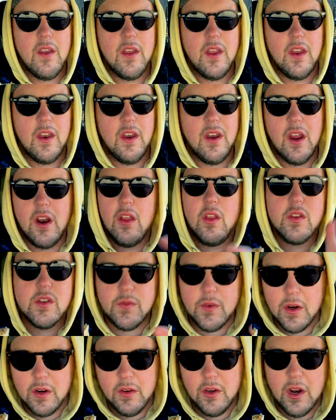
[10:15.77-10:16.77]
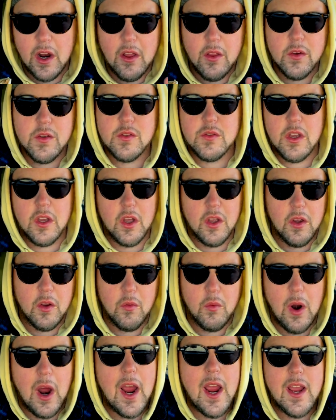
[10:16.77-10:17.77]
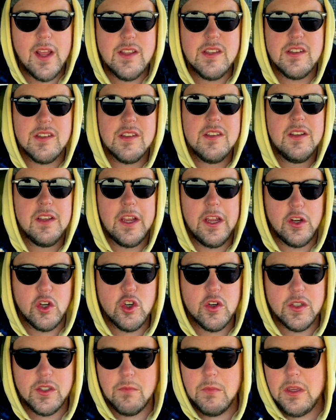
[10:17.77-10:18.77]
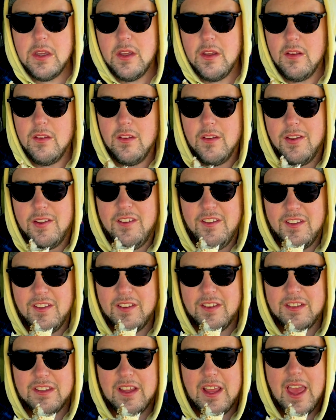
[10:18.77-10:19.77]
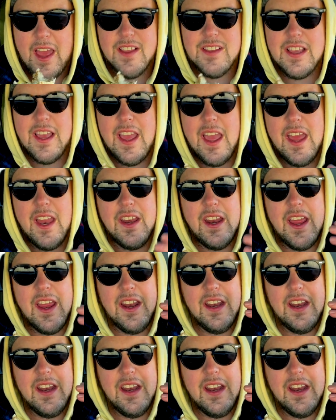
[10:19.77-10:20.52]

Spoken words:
none of those rides interest me they're not